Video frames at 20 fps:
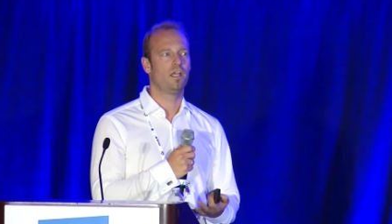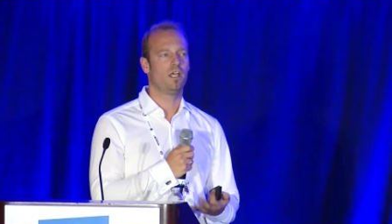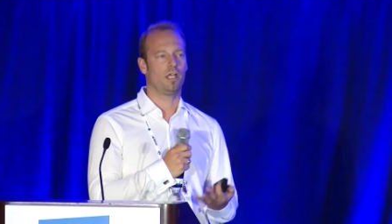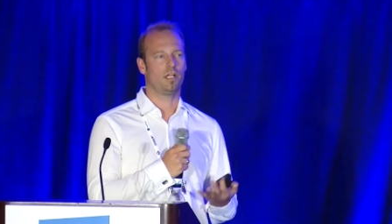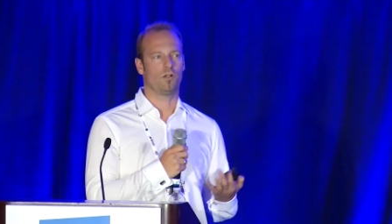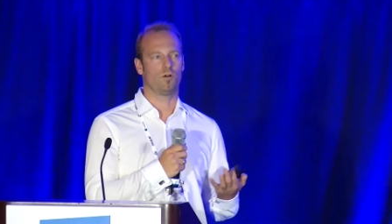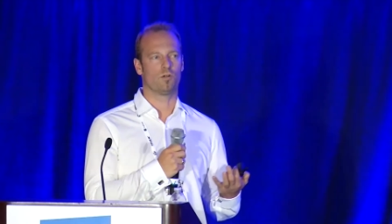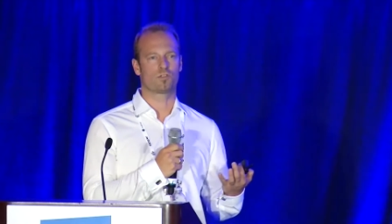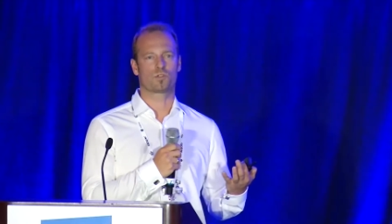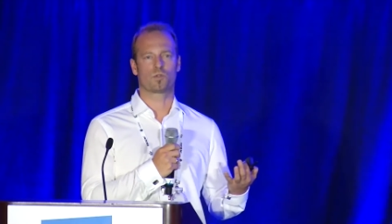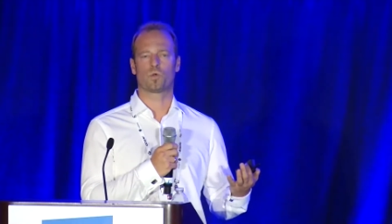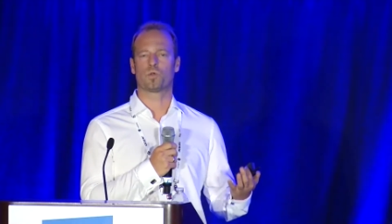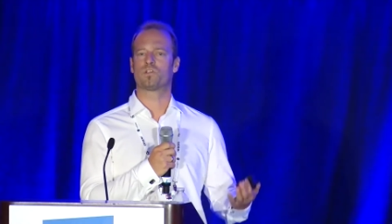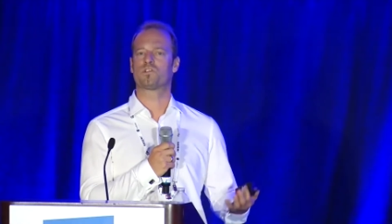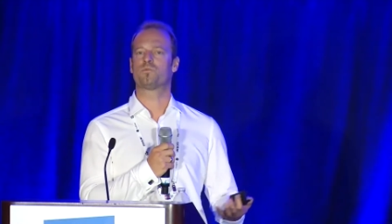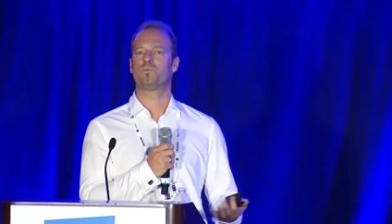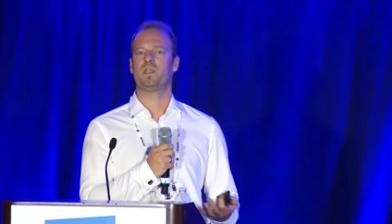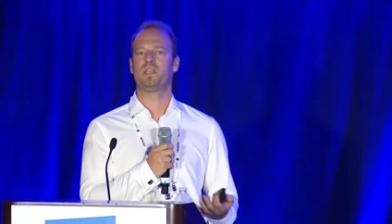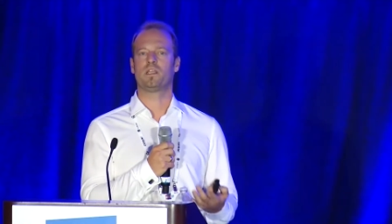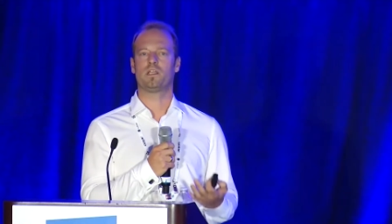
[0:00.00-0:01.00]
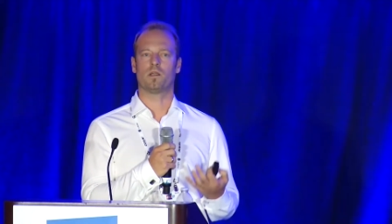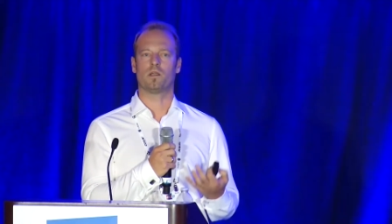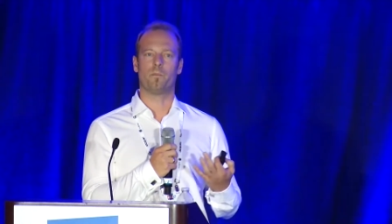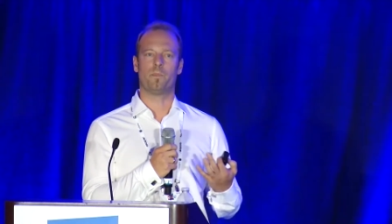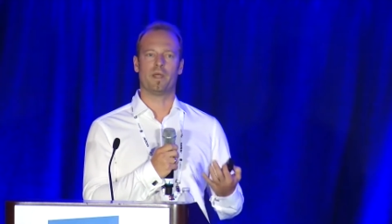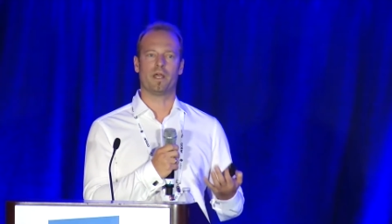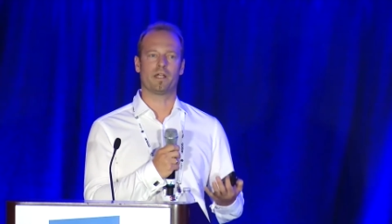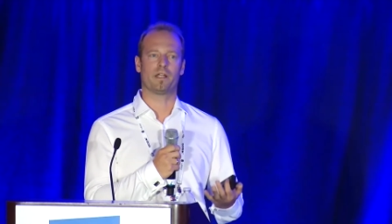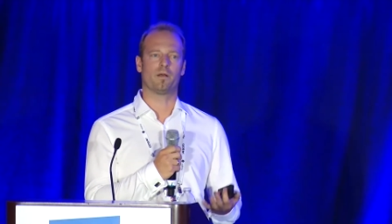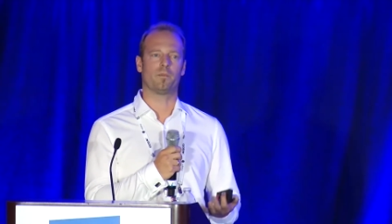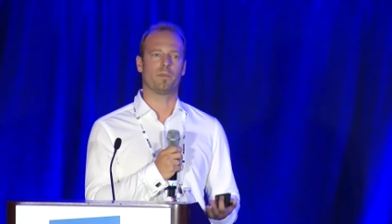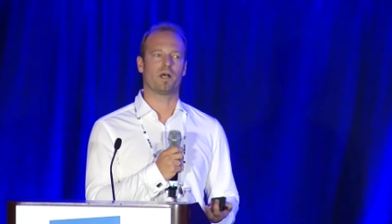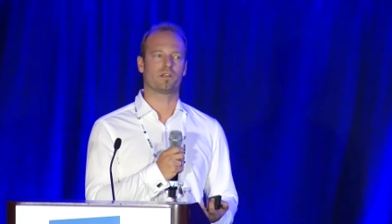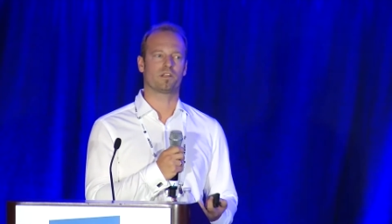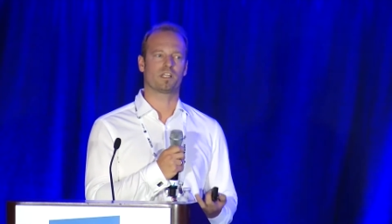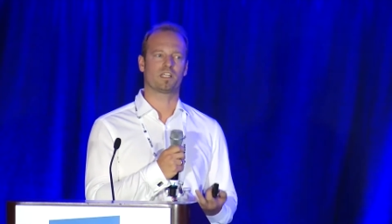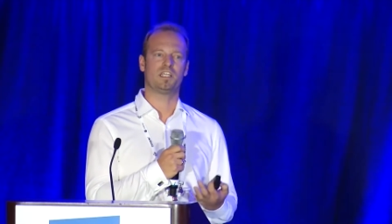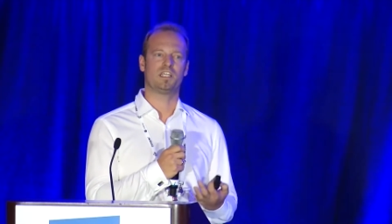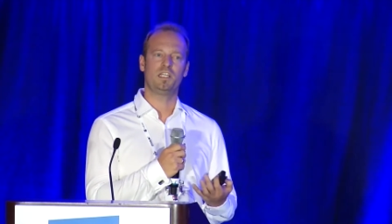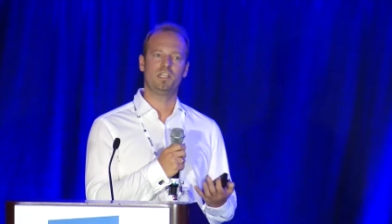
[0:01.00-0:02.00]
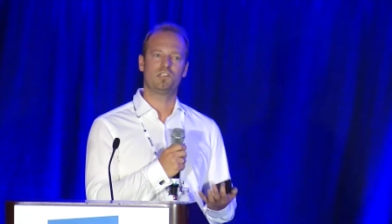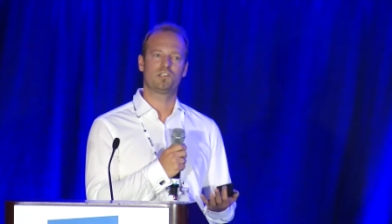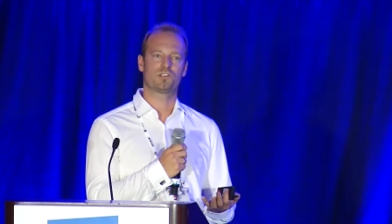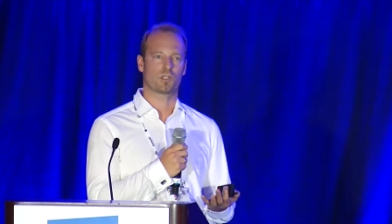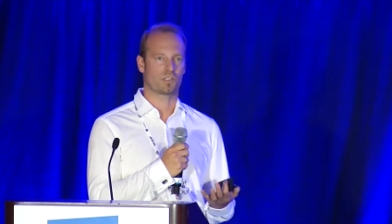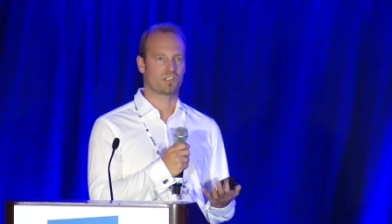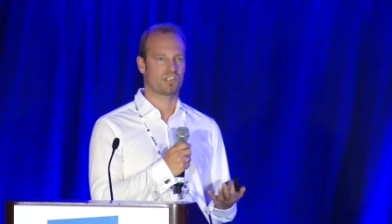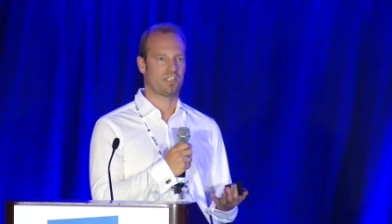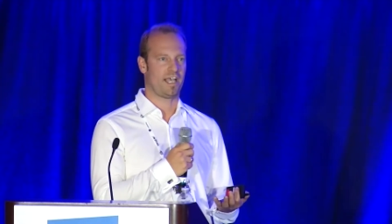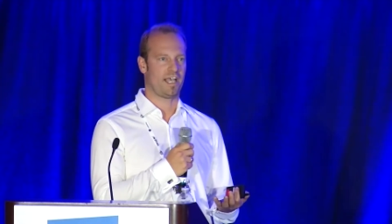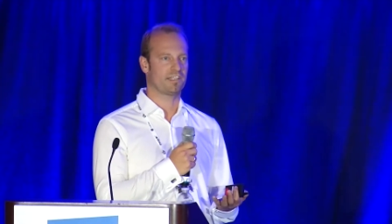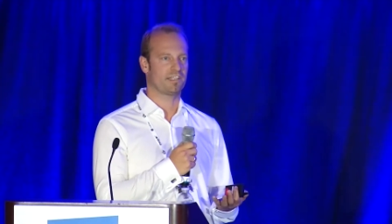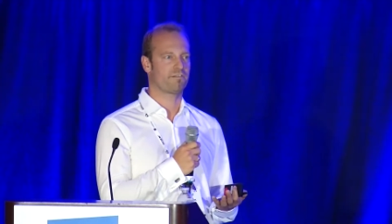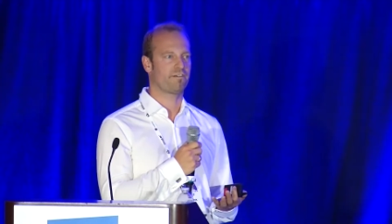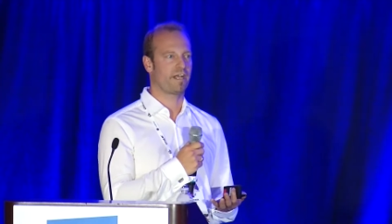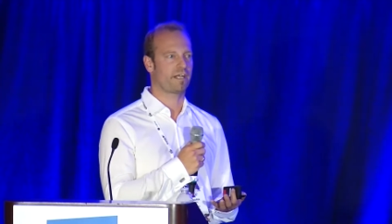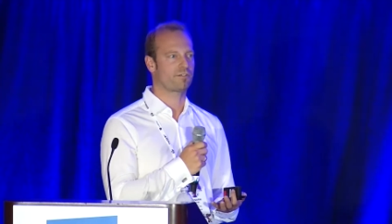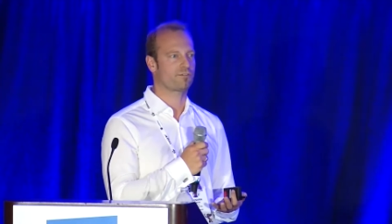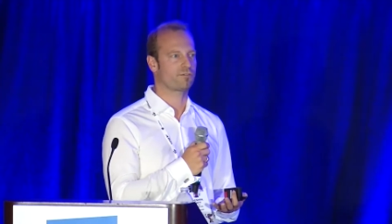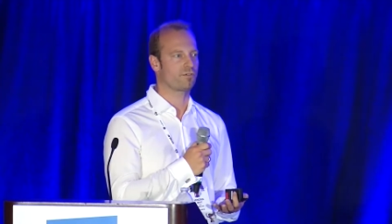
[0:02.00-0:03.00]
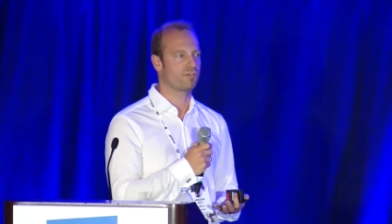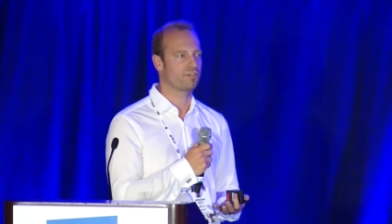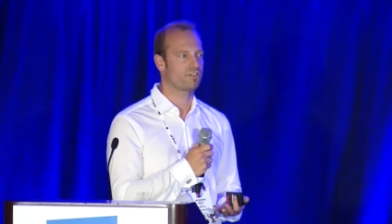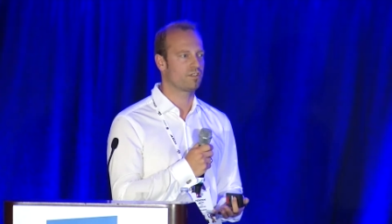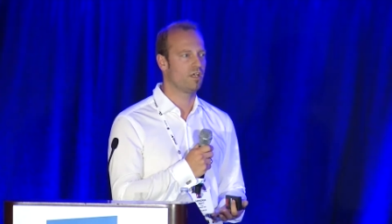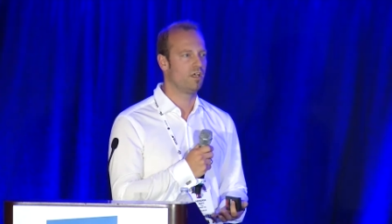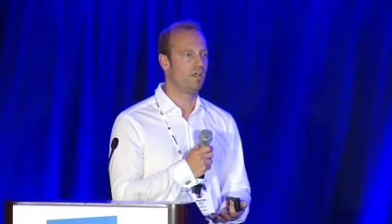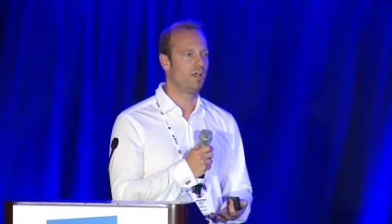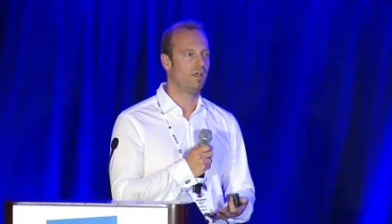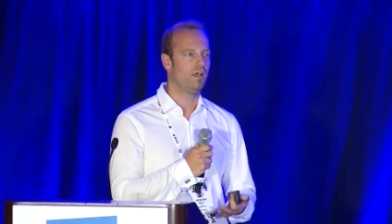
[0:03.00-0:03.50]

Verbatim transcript: and also is speaking a bit about the key success factors